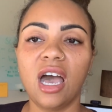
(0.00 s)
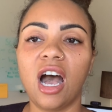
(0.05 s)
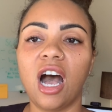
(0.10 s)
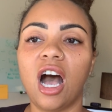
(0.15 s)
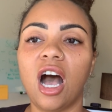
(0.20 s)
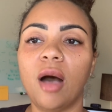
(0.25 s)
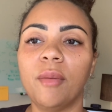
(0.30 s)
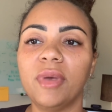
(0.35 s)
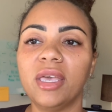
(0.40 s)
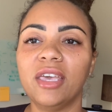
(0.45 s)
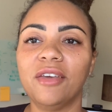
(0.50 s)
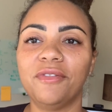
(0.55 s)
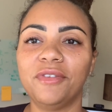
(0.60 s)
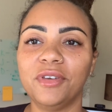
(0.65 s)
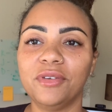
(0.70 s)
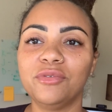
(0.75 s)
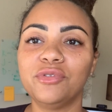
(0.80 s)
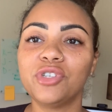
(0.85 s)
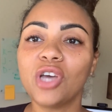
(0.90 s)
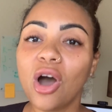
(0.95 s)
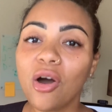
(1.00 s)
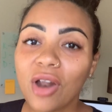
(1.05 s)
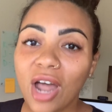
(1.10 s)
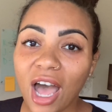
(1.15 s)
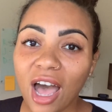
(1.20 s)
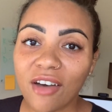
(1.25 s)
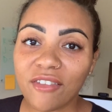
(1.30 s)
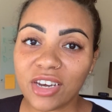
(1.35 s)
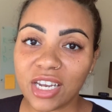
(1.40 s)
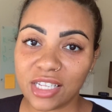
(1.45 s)
If you don't
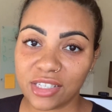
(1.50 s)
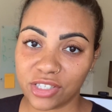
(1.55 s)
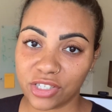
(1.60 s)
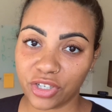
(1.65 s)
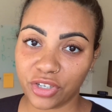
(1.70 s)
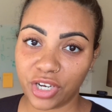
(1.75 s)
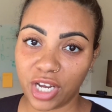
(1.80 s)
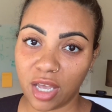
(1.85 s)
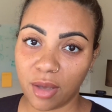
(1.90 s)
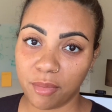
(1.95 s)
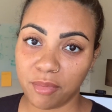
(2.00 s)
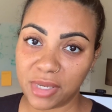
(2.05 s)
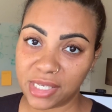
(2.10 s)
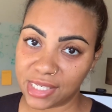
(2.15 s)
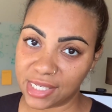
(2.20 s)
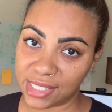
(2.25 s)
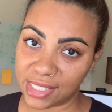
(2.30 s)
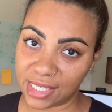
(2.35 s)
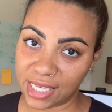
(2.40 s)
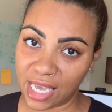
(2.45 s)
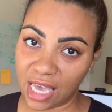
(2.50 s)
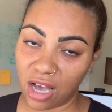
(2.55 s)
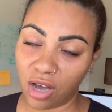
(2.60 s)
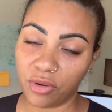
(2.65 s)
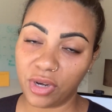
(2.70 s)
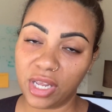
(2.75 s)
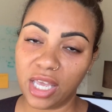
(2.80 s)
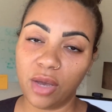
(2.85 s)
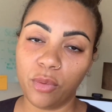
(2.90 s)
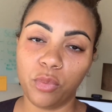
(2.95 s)
have an Instagram business
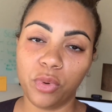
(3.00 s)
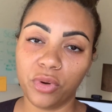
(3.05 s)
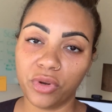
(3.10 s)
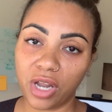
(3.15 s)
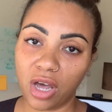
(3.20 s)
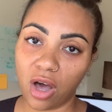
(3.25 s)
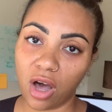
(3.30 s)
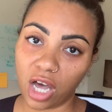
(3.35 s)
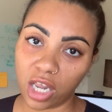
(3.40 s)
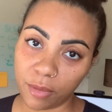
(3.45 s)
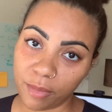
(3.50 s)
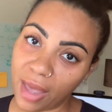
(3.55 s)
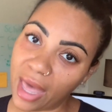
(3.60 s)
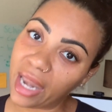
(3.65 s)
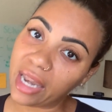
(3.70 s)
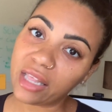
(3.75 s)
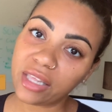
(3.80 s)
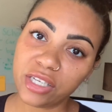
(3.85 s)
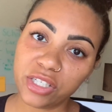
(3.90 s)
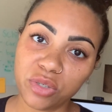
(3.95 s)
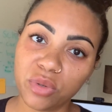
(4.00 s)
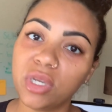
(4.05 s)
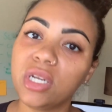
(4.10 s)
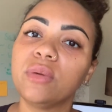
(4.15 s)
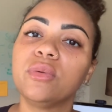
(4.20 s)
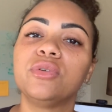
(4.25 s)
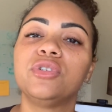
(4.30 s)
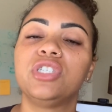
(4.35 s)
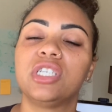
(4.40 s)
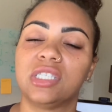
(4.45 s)
account, it will not automatically do it.
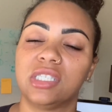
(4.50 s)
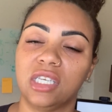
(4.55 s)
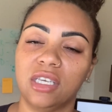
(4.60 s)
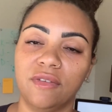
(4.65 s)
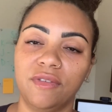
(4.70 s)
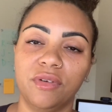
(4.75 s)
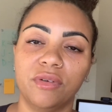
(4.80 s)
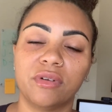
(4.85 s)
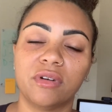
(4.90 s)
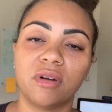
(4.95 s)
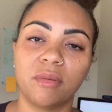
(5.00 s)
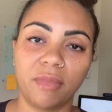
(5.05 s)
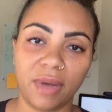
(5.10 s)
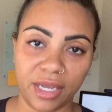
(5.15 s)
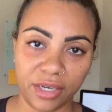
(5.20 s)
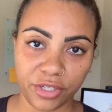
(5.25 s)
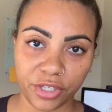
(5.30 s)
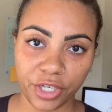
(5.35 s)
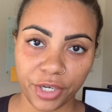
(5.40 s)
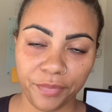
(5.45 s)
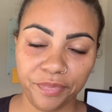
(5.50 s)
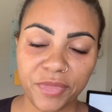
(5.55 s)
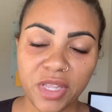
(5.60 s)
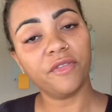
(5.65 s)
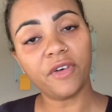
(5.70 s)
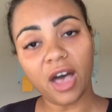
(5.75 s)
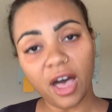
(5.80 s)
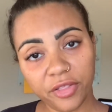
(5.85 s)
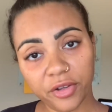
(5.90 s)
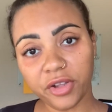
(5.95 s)
It will just give you a reminder.
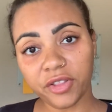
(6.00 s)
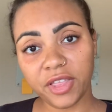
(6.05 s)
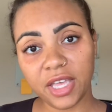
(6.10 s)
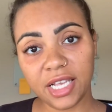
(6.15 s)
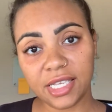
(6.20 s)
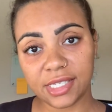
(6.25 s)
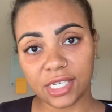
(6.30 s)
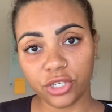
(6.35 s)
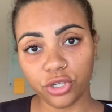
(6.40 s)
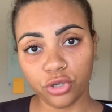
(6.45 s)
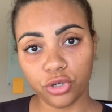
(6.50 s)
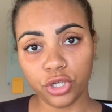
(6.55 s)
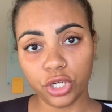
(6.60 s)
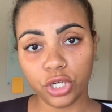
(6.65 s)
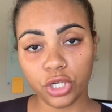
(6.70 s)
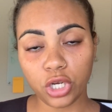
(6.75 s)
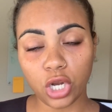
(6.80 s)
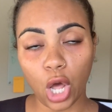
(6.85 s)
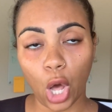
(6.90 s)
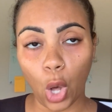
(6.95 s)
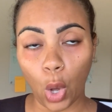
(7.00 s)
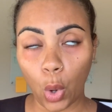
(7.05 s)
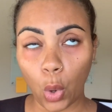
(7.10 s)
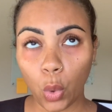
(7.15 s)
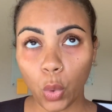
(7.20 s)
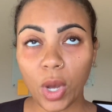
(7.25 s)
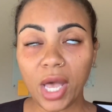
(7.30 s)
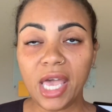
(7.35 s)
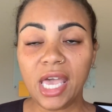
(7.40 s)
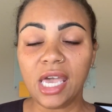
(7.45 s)
Other things that you should
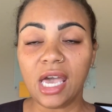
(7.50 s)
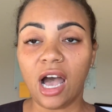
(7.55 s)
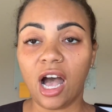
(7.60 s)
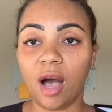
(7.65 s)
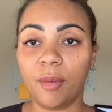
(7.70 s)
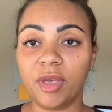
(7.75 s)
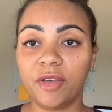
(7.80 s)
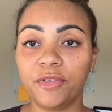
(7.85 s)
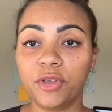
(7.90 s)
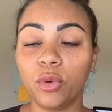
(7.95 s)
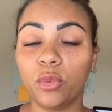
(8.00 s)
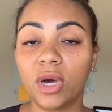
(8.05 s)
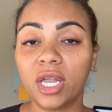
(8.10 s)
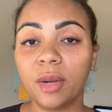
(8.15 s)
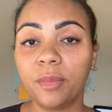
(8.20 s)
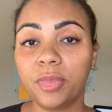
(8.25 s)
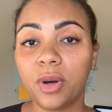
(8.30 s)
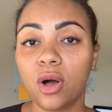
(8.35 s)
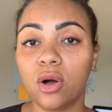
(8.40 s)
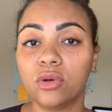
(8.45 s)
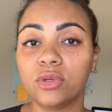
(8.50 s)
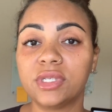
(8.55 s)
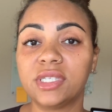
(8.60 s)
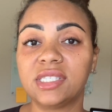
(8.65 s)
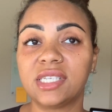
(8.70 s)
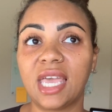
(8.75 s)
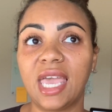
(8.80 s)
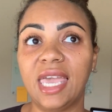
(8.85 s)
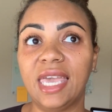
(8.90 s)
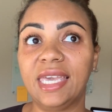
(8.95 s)
know, if you wanna
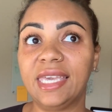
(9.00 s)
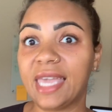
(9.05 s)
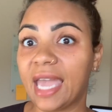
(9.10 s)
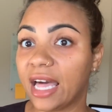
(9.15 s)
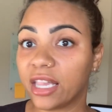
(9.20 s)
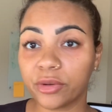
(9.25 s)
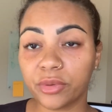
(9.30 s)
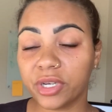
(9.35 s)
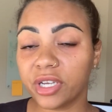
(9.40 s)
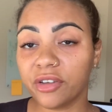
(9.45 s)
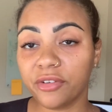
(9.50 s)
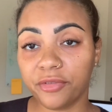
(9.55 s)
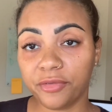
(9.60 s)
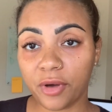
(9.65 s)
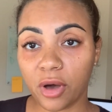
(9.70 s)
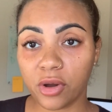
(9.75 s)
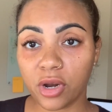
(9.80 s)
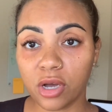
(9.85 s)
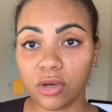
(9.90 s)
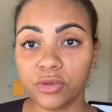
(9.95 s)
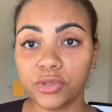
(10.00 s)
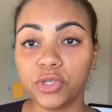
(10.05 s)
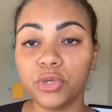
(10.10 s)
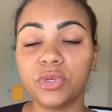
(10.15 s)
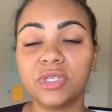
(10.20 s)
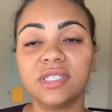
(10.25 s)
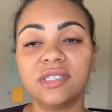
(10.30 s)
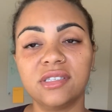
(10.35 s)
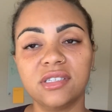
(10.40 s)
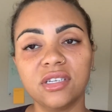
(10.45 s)
post a gallery of photos, you
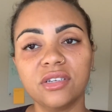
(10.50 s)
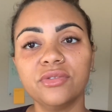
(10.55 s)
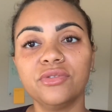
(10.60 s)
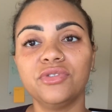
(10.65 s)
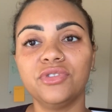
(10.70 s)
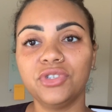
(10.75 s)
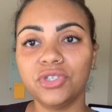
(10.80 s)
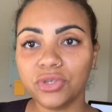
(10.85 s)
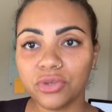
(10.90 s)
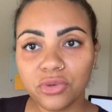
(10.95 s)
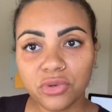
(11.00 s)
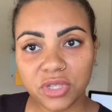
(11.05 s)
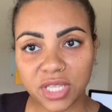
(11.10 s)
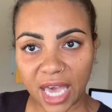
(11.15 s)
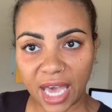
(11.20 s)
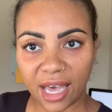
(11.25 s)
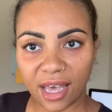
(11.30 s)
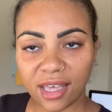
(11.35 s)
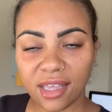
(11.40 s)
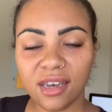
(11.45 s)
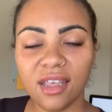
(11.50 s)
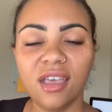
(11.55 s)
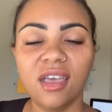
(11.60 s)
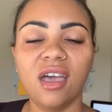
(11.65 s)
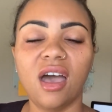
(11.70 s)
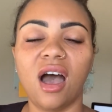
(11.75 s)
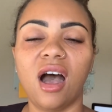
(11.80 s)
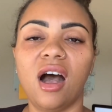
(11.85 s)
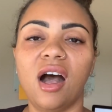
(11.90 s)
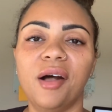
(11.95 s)
can still do that,
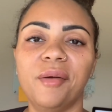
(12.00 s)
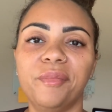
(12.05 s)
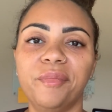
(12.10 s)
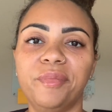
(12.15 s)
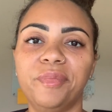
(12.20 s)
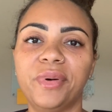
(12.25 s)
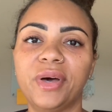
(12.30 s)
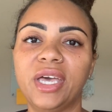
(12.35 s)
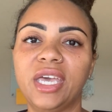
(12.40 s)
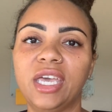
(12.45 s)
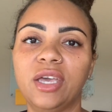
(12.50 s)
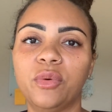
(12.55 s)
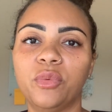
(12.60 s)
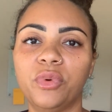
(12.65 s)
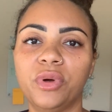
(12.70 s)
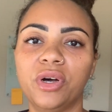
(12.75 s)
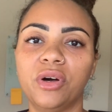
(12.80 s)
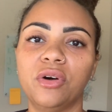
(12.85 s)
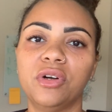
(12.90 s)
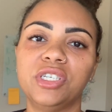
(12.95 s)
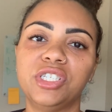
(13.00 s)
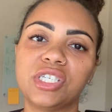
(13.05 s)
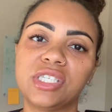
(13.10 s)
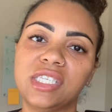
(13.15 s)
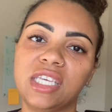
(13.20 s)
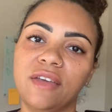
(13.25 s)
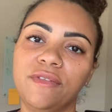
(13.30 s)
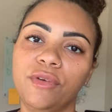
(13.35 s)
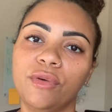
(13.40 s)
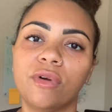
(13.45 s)
but it will
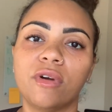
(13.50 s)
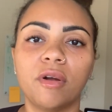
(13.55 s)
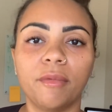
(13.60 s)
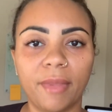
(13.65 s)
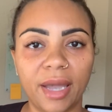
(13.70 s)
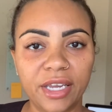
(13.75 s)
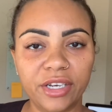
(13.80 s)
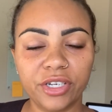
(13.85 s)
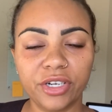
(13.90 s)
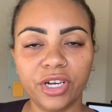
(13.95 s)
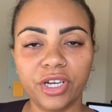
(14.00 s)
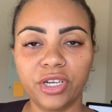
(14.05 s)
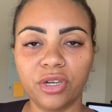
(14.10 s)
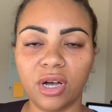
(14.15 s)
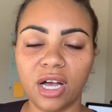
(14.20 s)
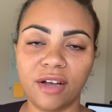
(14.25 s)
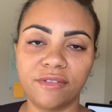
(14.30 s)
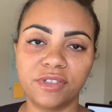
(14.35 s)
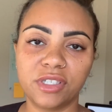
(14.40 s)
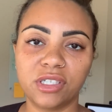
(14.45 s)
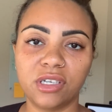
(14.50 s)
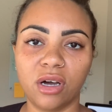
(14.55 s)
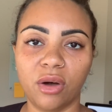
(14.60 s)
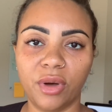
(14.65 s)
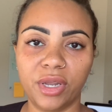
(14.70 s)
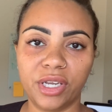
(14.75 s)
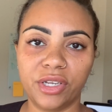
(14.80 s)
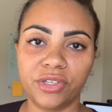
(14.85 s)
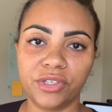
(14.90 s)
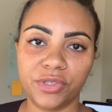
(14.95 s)
just give you a reminder and you'll have to go
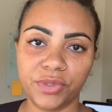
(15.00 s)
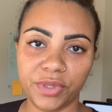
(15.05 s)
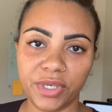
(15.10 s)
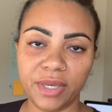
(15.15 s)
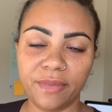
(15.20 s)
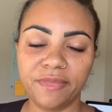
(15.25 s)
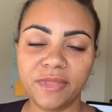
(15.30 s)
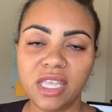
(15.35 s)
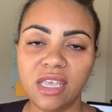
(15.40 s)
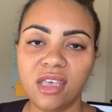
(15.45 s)
in and do it.